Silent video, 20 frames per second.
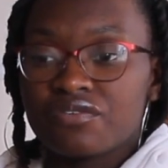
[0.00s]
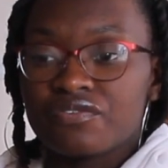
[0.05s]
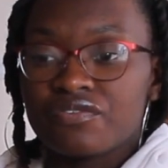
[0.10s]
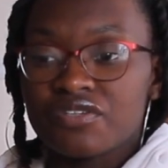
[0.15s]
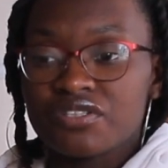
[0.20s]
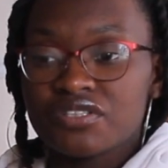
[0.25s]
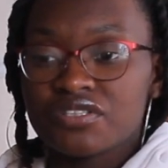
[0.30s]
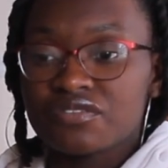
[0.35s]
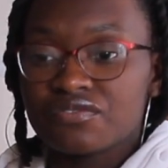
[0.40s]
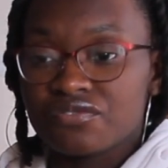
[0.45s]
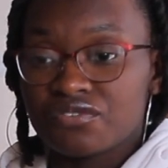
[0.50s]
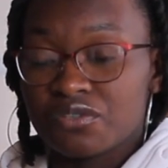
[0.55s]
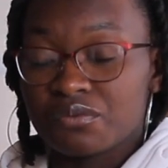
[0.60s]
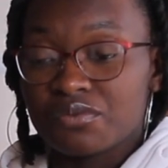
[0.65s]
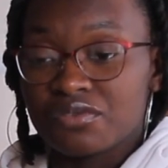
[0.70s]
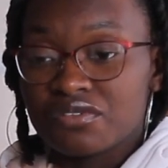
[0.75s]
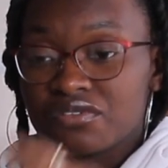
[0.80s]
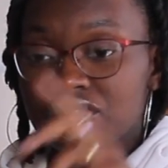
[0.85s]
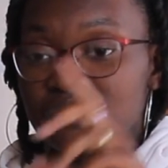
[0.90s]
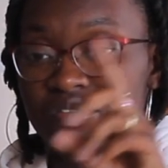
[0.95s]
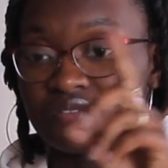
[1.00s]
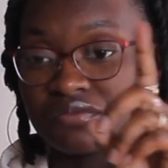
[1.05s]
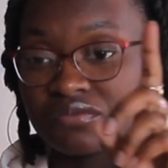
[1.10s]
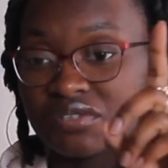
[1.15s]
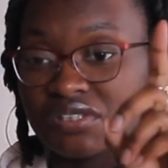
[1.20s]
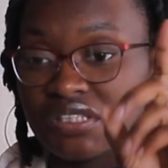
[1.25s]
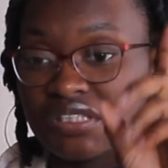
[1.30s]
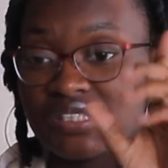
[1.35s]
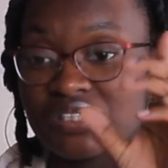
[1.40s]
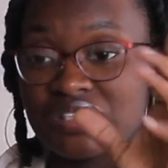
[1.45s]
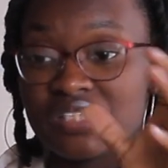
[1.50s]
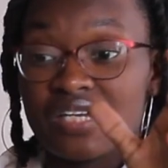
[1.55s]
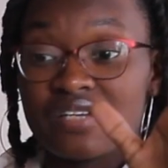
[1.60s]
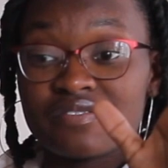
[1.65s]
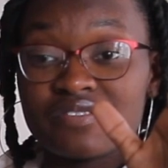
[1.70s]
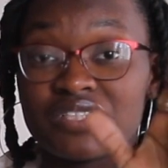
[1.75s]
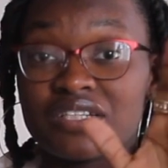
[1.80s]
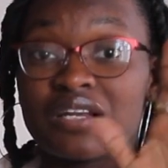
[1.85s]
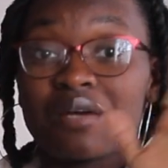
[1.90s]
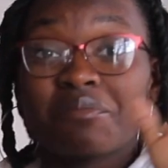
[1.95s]
first and foremost, which I should have
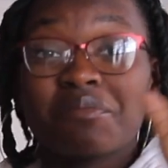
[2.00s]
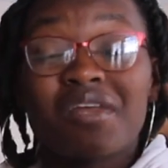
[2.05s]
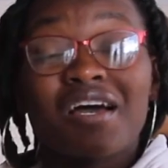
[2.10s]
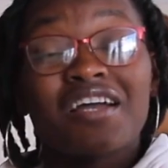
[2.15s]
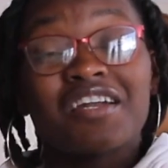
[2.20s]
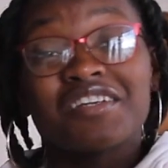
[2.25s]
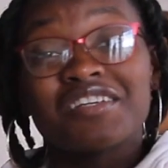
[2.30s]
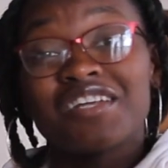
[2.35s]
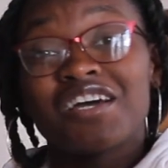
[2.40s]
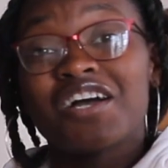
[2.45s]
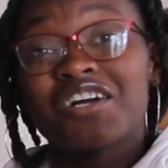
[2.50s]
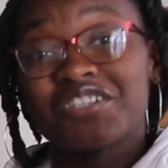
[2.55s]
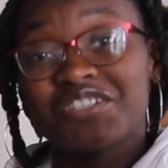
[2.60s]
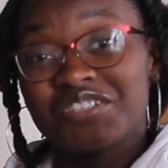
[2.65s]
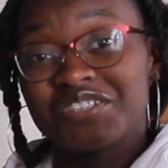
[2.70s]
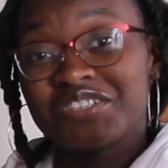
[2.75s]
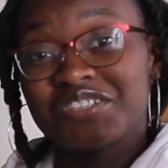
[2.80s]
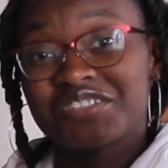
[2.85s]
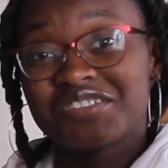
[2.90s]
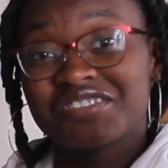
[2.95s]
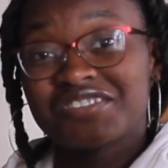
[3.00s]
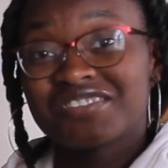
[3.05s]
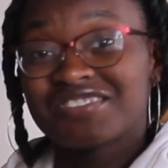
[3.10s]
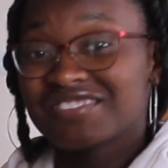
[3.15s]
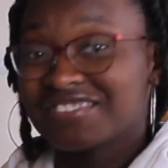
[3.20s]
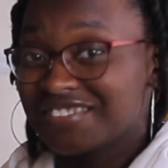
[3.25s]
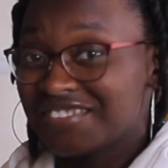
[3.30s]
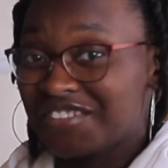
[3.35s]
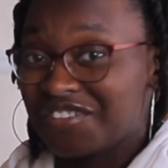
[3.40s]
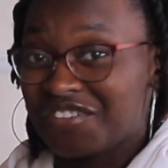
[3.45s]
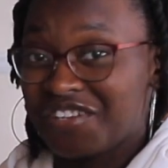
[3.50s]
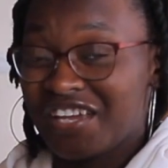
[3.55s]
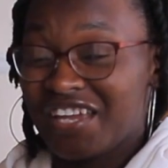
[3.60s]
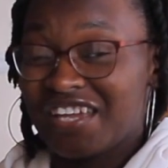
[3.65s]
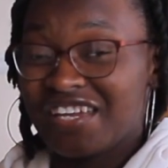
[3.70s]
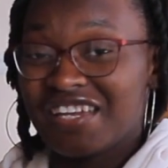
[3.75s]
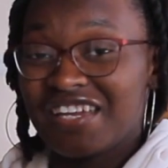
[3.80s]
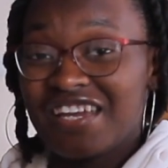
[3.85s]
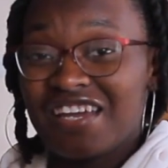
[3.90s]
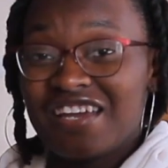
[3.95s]
said, I'm not a doctor,
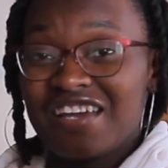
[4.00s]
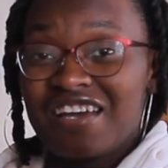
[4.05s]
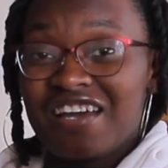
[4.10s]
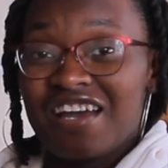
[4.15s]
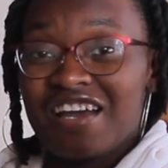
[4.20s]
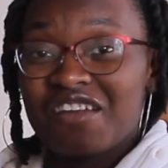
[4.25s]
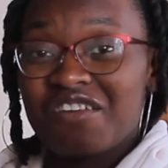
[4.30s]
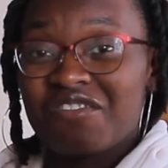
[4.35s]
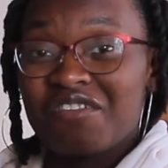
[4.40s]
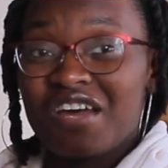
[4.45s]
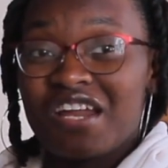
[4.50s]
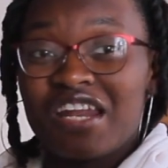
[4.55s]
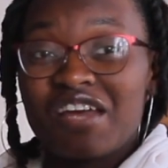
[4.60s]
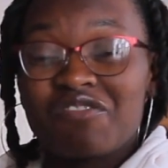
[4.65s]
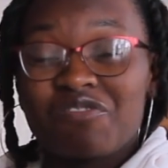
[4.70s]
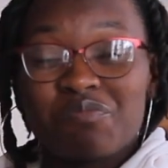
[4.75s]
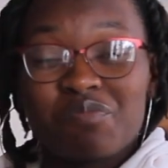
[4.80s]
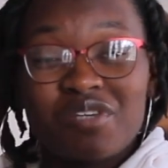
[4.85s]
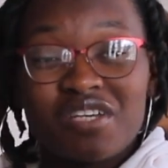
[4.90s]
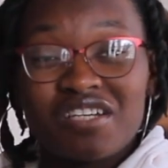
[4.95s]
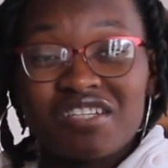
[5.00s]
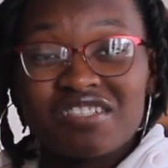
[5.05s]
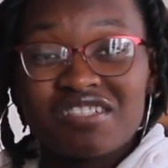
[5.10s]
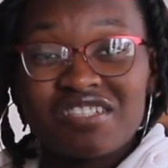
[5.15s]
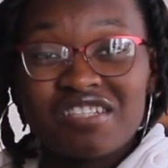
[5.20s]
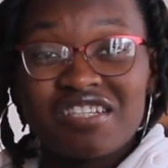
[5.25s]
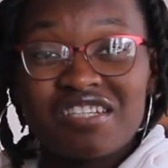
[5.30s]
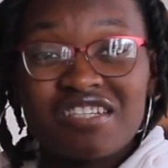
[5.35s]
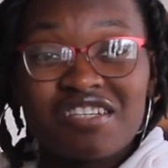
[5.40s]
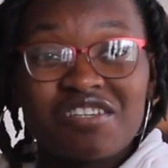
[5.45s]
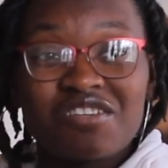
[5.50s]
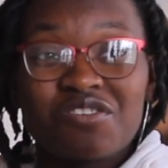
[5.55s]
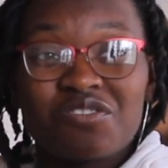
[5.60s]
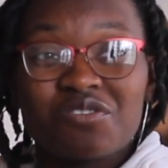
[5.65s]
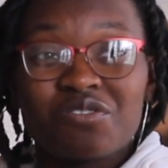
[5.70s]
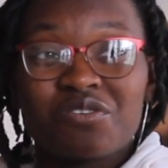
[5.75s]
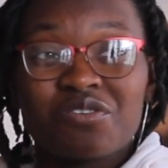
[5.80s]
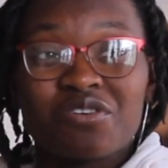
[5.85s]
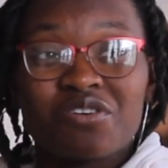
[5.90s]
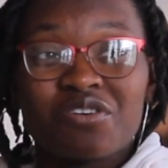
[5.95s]
okay? I do not have a PhD
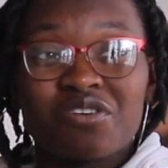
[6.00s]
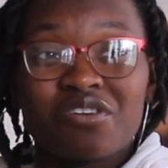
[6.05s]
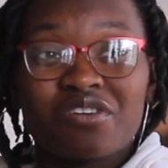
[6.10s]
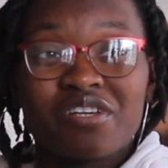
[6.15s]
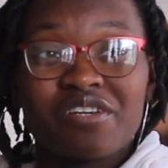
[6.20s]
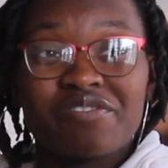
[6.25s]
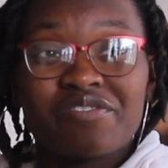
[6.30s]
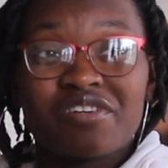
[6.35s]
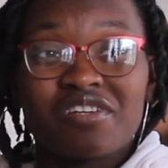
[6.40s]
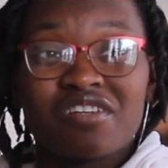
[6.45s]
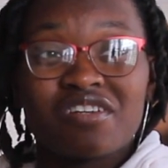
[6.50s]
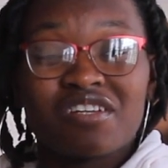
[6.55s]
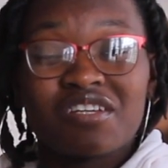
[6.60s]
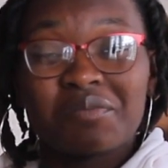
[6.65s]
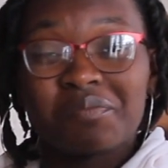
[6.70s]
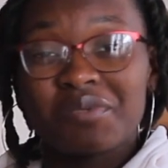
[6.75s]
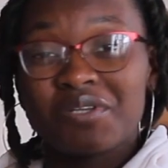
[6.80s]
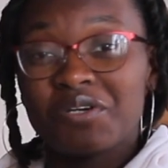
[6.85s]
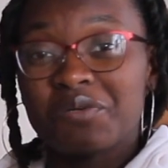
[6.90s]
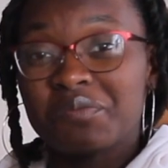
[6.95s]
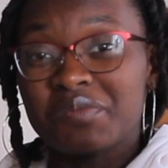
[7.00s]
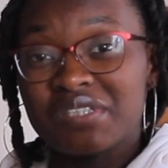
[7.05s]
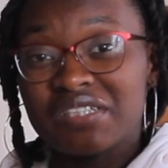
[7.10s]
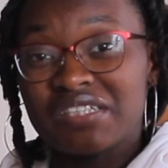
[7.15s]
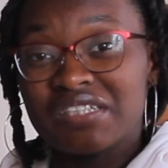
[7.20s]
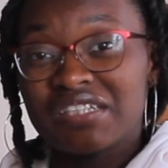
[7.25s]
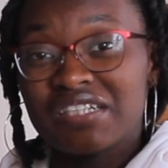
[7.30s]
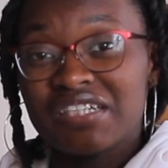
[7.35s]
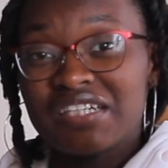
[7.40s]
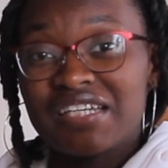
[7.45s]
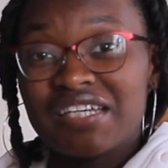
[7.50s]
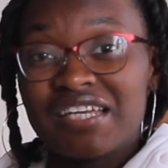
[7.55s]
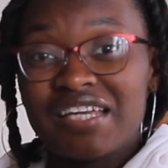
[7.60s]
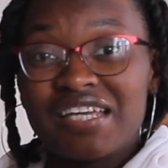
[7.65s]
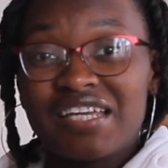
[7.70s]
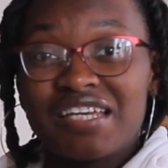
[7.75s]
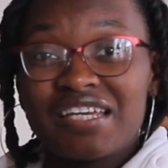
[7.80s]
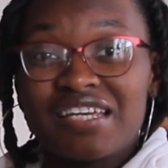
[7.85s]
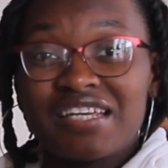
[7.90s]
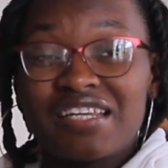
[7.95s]
or even a diploma
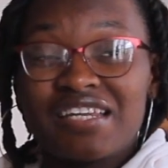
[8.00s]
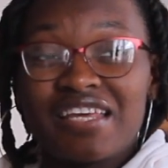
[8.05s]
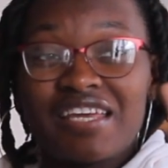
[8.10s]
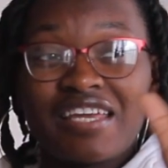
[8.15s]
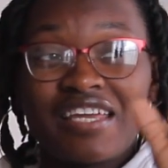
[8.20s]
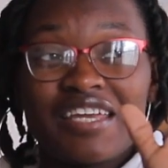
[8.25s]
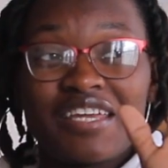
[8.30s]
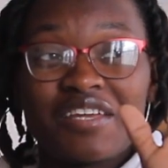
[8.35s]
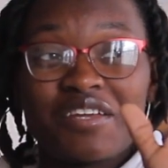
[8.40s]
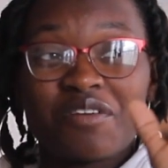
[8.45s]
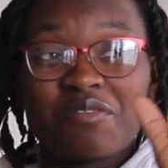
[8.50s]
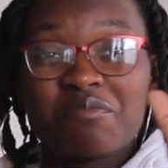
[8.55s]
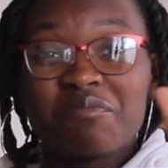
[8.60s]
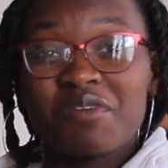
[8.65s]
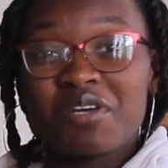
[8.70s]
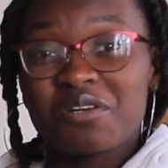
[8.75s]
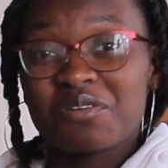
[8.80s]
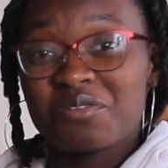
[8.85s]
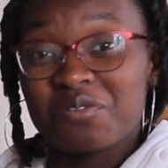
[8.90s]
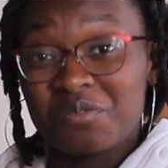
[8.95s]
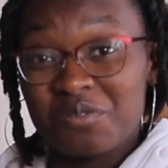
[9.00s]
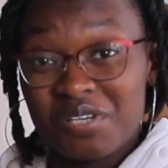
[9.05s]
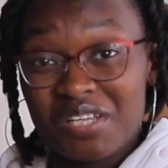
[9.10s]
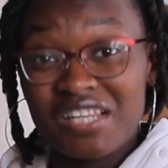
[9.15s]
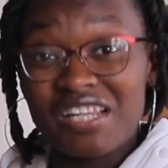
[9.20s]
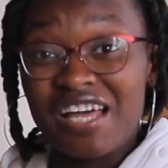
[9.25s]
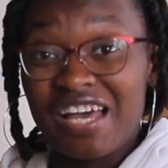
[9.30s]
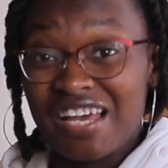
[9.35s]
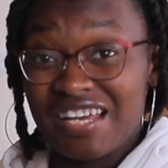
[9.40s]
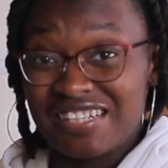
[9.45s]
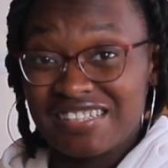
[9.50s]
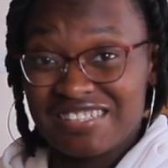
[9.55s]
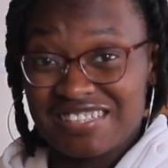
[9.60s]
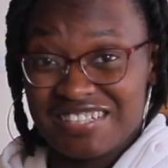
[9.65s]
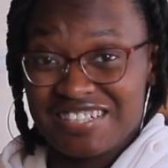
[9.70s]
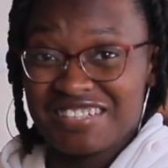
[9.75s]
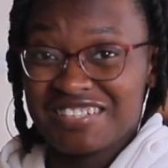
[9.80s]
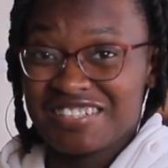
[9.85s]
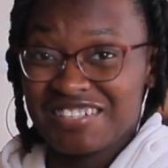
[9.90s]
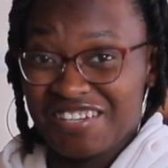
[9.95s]
in a medical
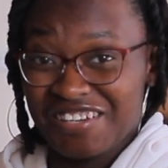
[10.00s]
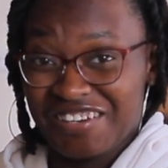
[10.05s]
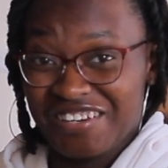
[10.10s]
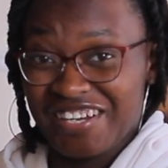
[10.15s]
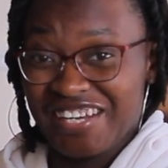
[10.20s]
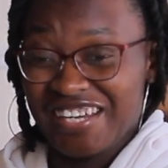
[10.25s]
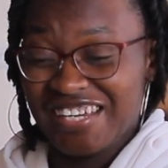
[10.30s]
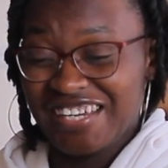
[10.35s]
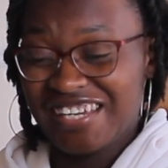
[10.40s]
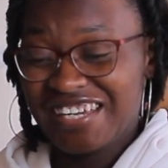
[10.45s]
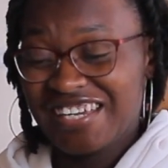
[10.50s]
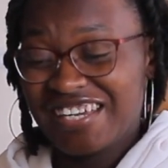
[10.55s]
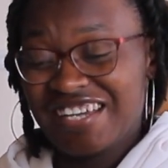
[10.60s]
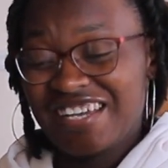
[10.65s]
class. All right.